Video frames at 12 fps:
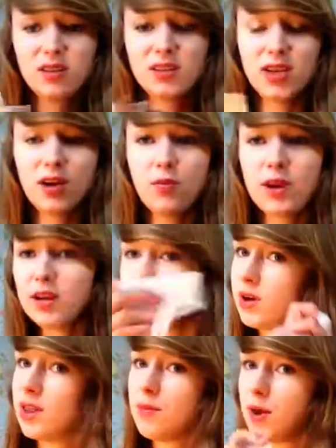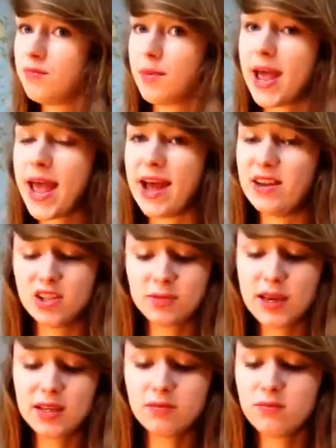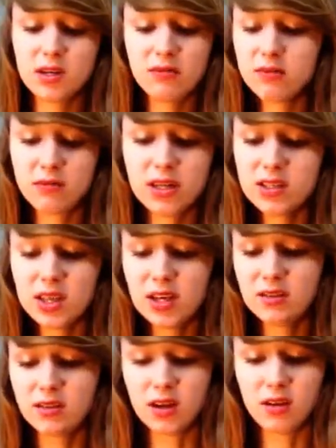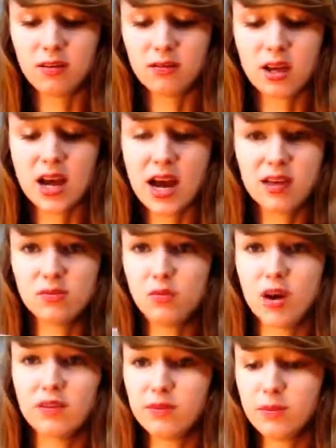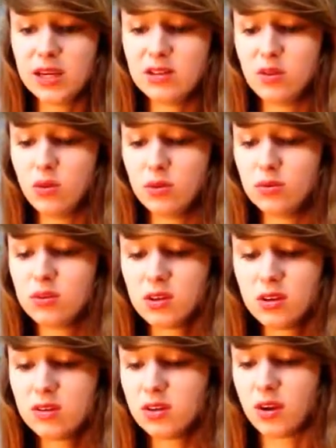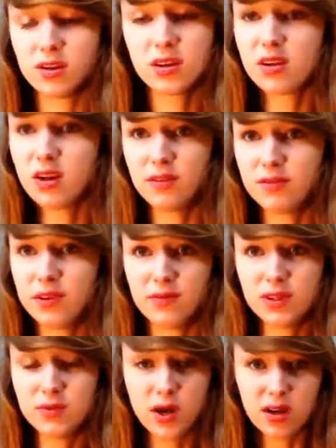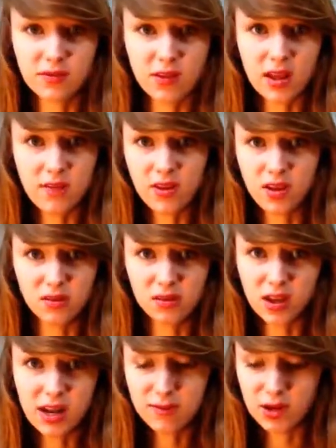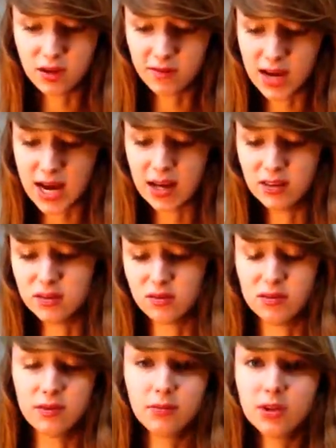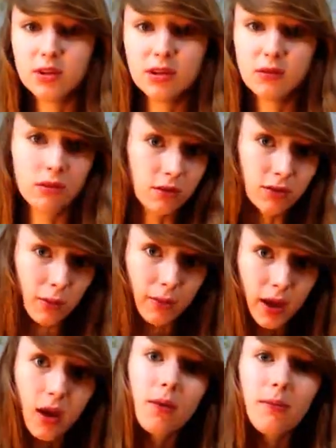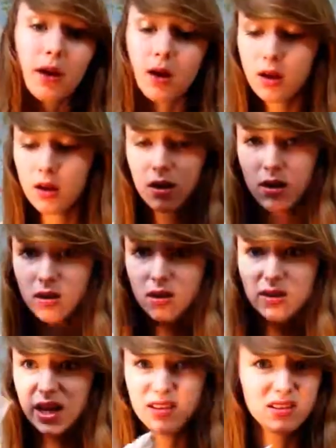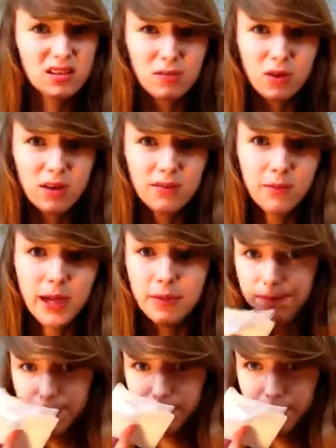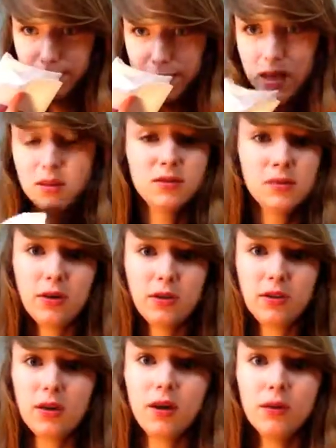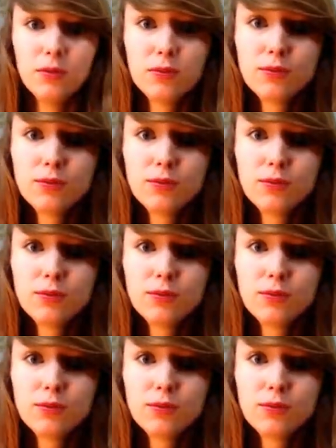So when I run them over my hair, it just makes them really greasy, so that hasn't worked for me at all. So I don't know if it's worked for any of you, so let me know if it has or if I'm doing it wrong or something. But yeah, this hasn't worked for me. They do smell good though.